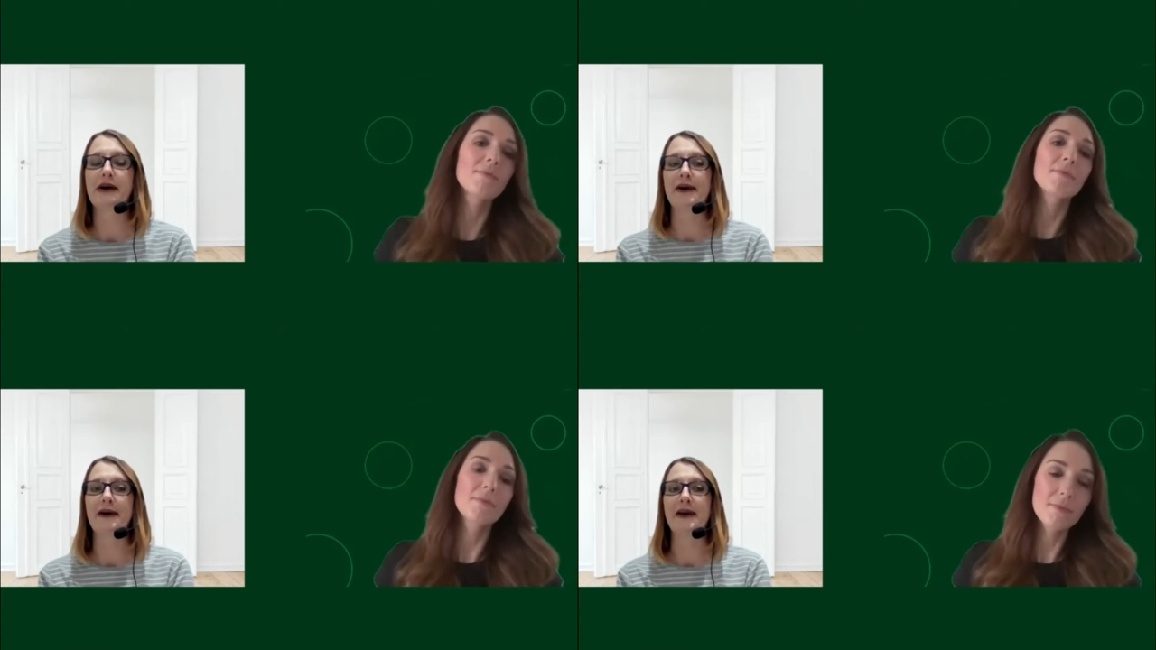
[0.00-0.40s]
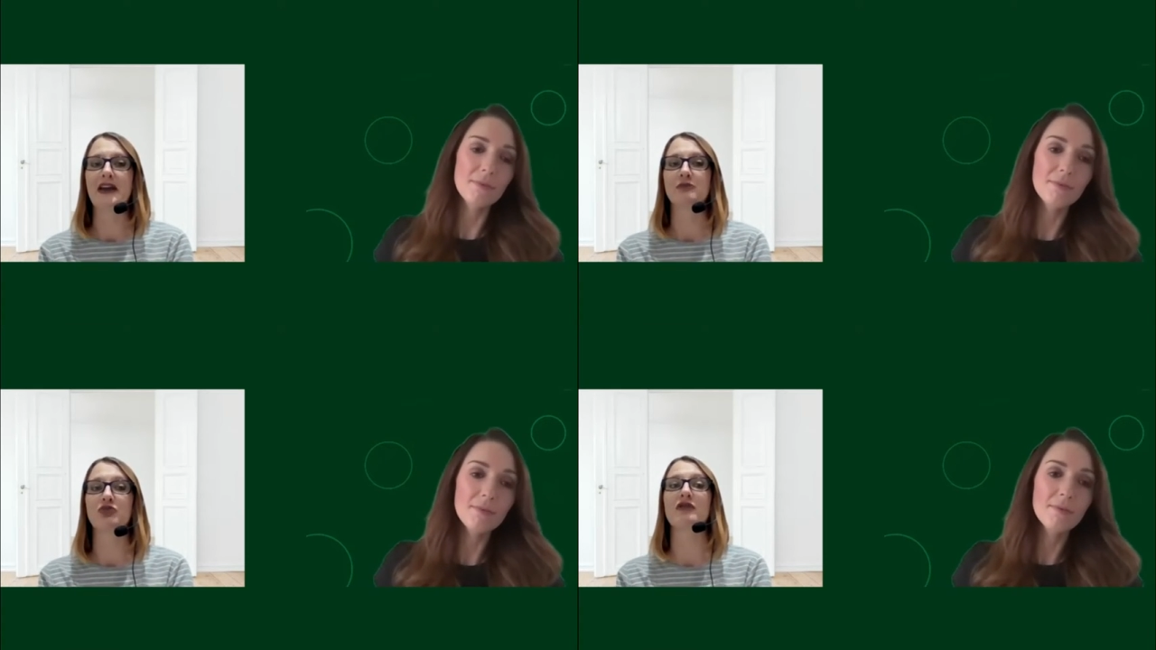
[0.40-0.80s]
Speaker 1: uh,
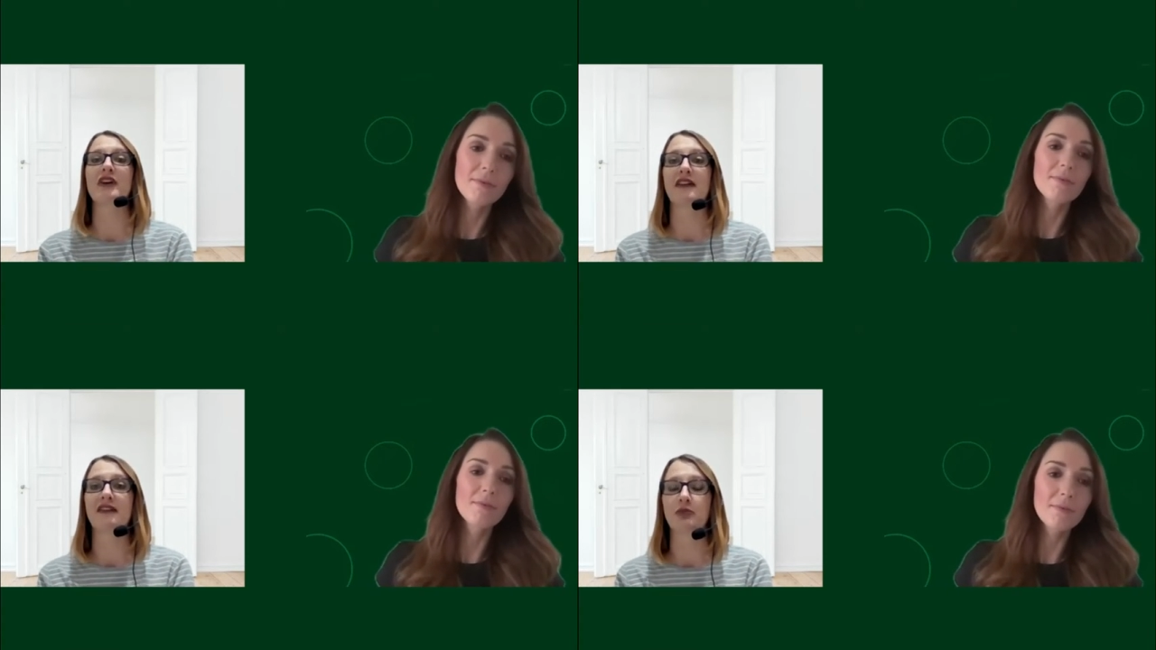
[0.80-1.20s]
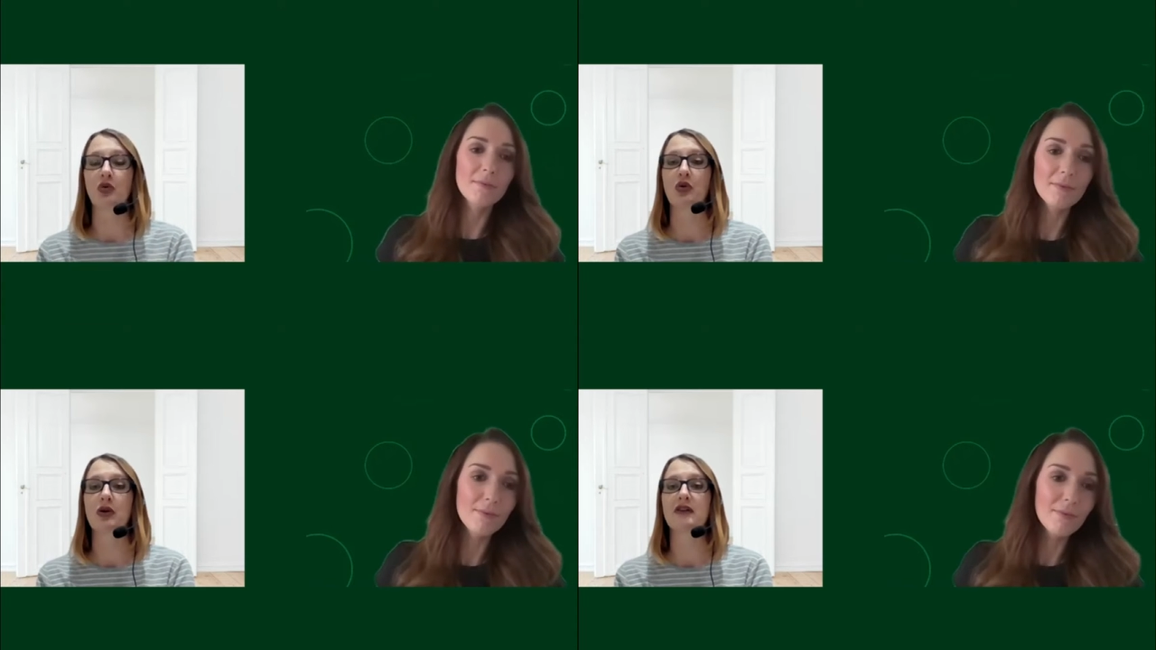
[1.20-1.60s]
and provide
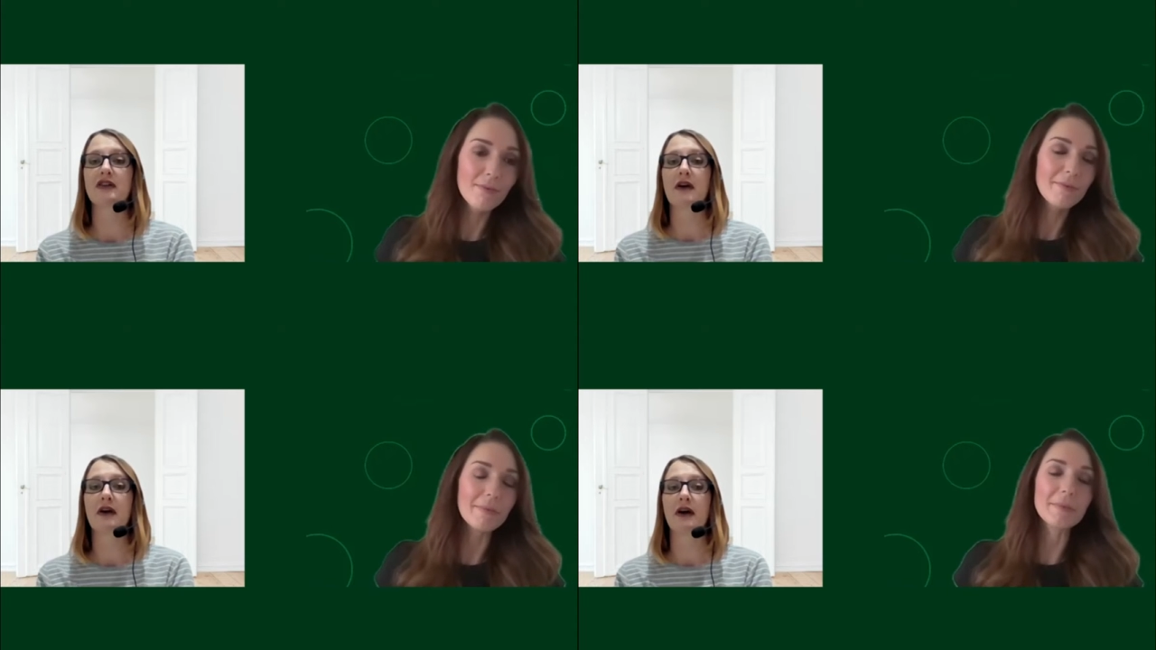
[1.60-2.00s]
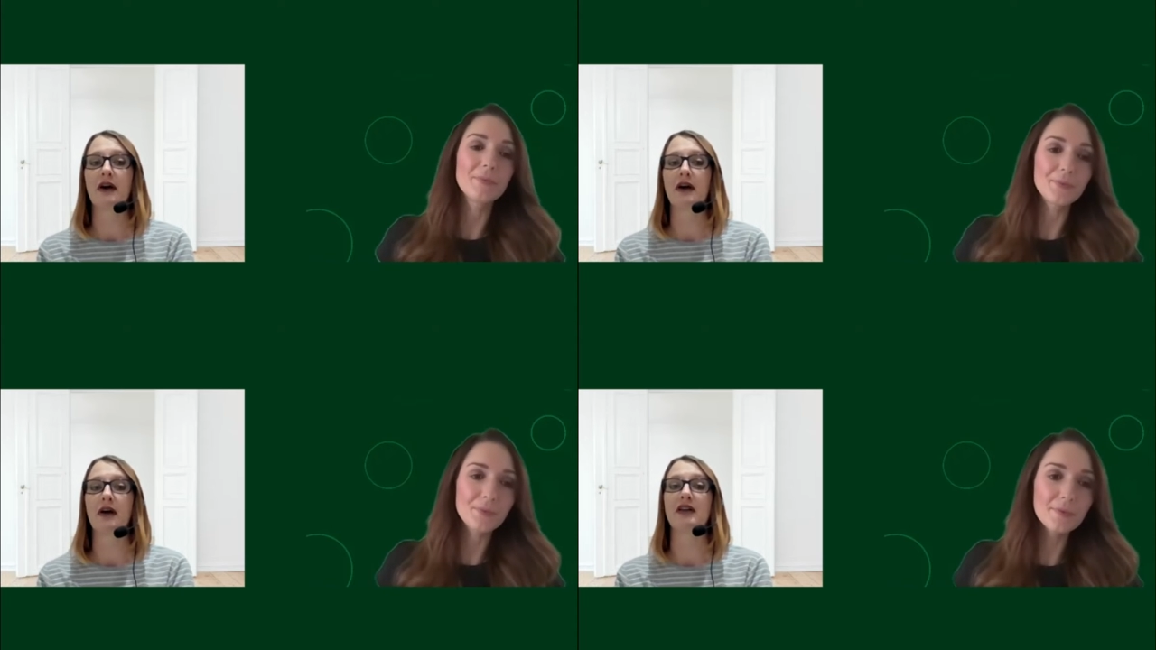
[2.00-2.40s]
support
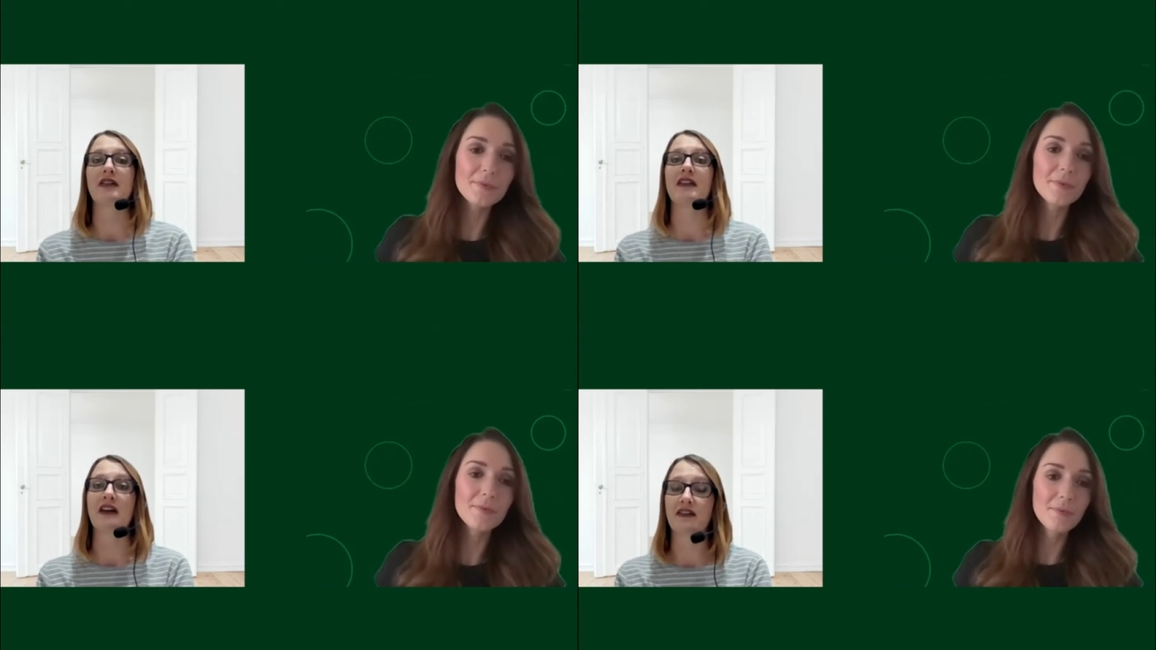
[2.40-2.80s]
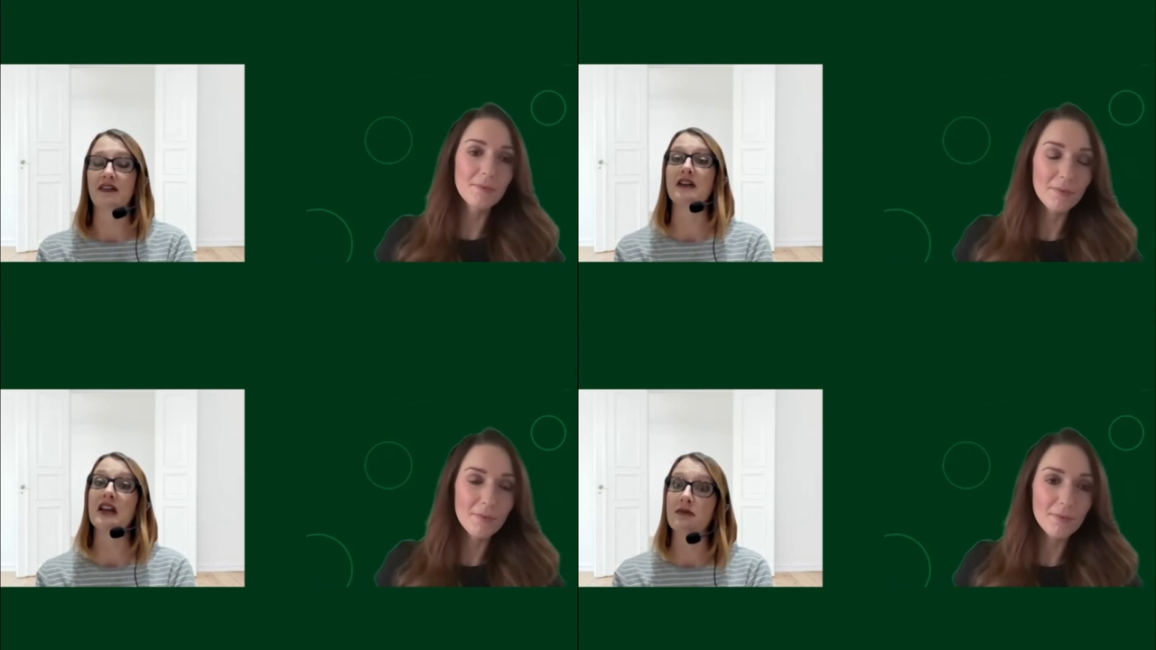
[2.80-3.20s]
uh, on sites
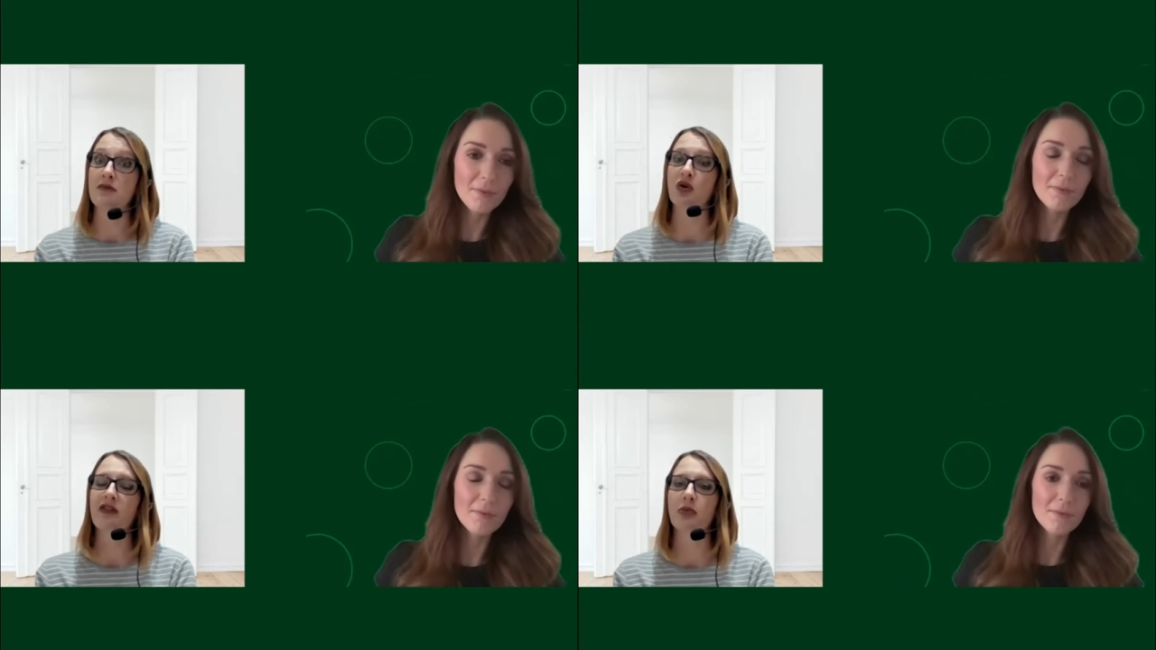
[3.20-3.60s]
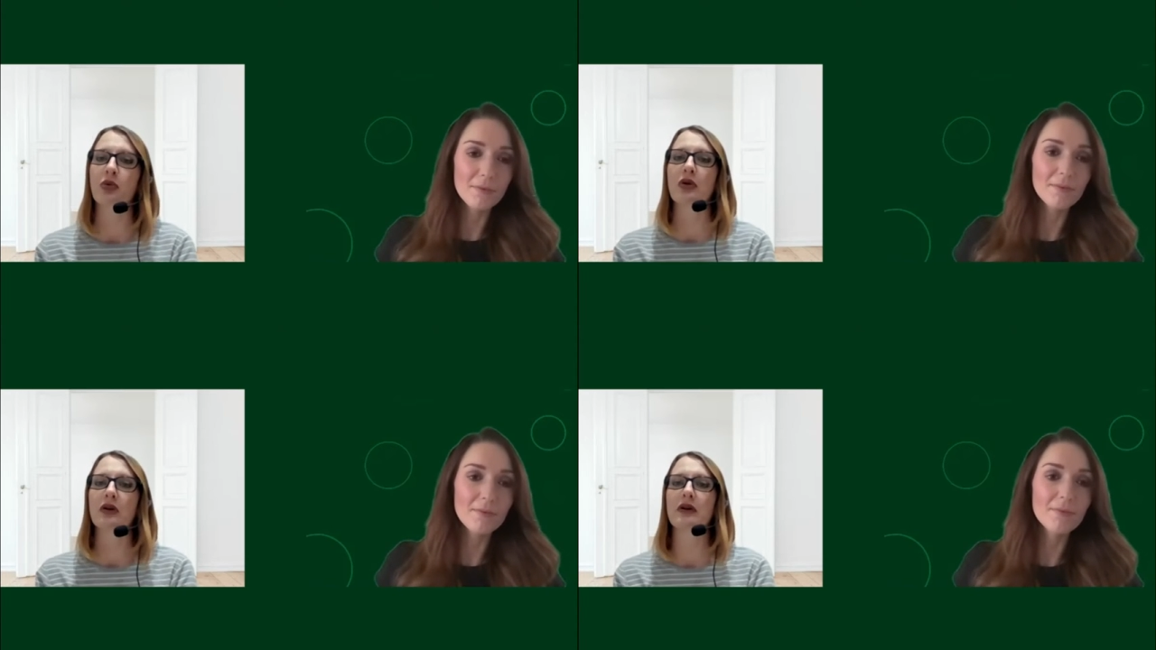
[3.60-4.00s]
that need more support